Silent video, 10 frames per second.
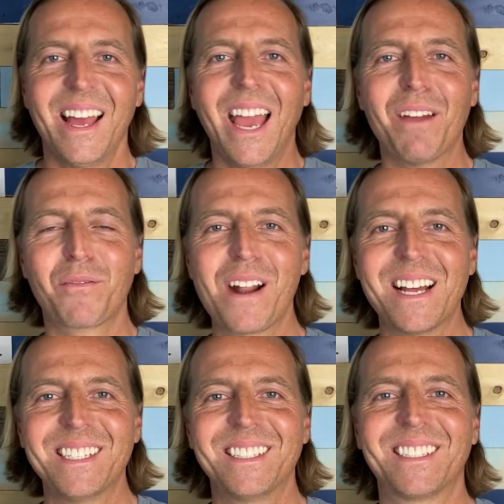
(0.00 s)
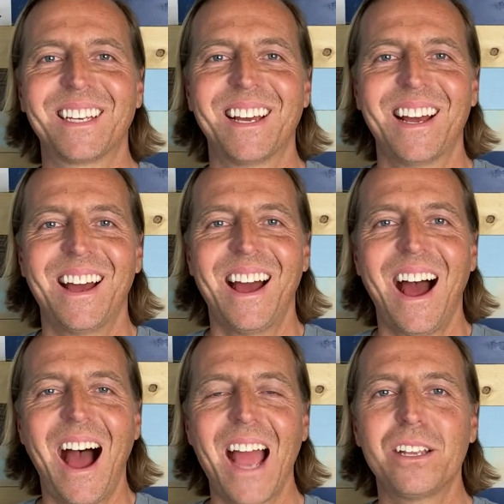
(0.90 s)
Hey friends,
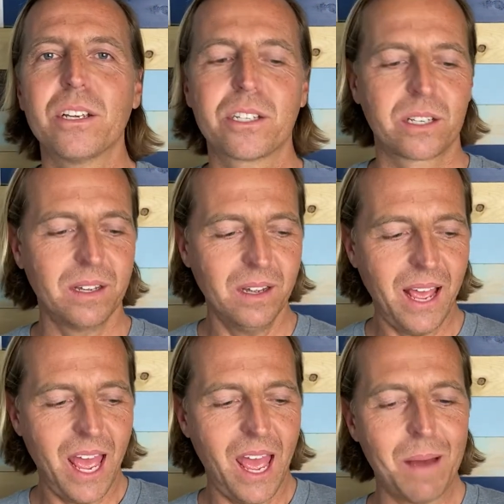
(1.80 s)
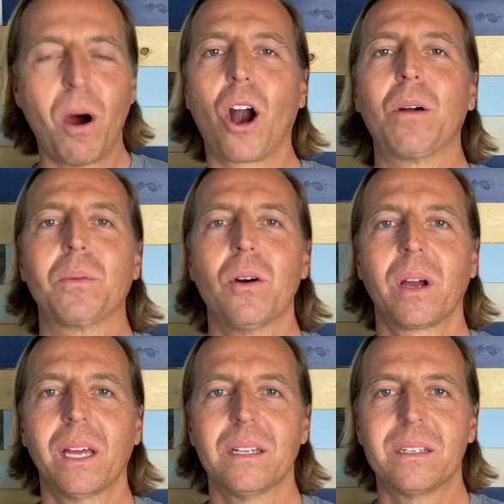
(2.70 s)
I just am
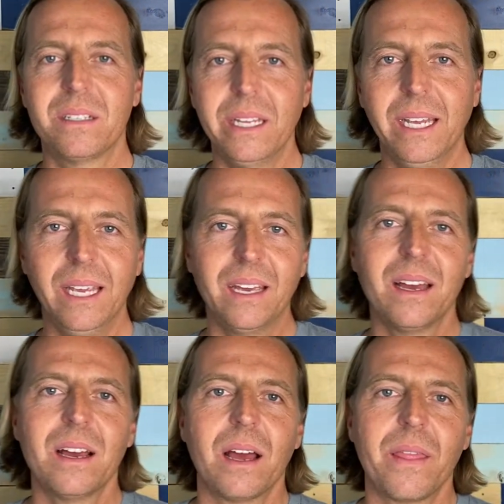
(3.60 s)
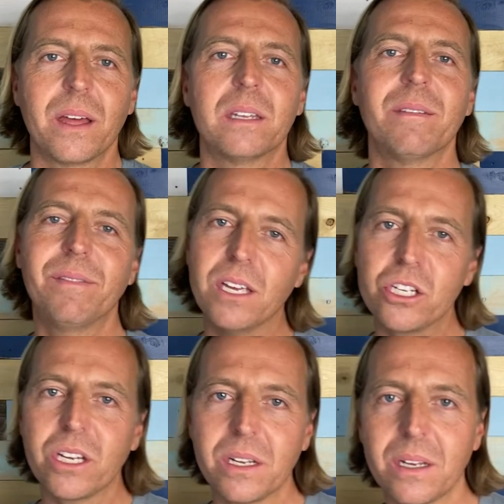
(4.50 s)
heartbroken to see the
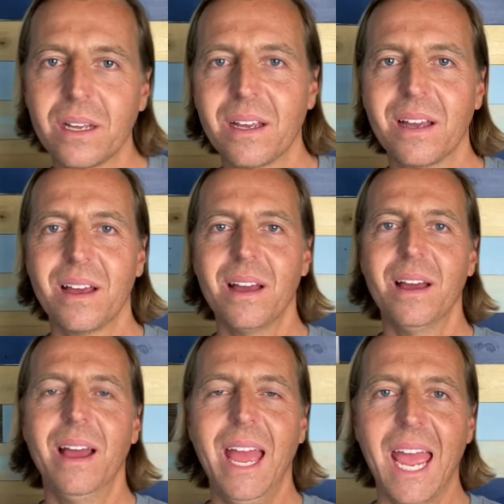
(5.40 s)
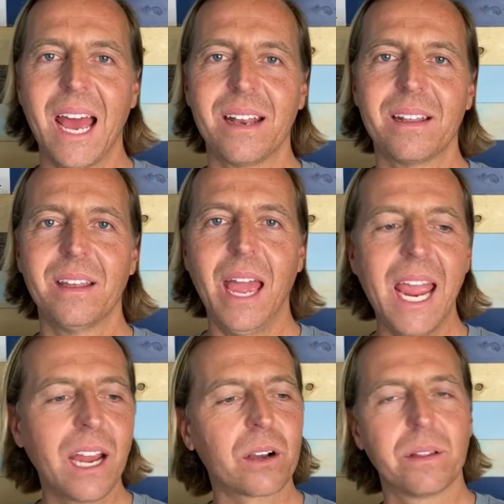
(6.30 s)
division and the
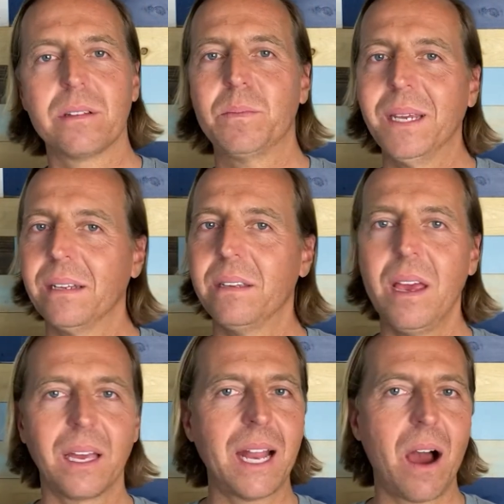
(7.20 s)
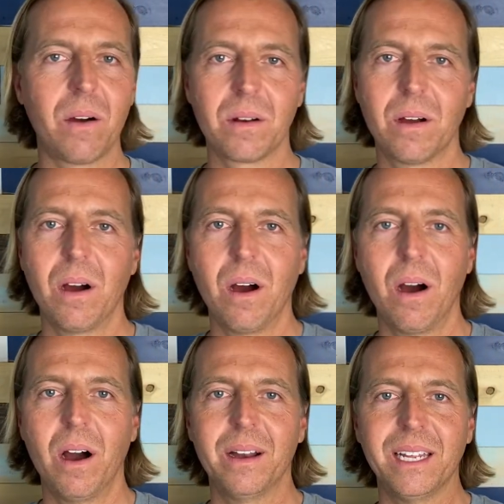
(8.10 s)
anger that's being taken out
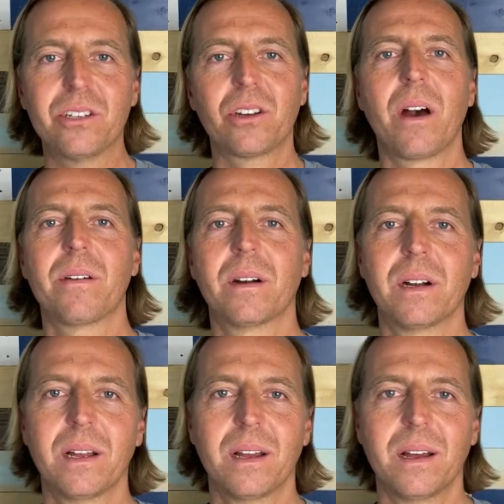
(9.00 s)
on each other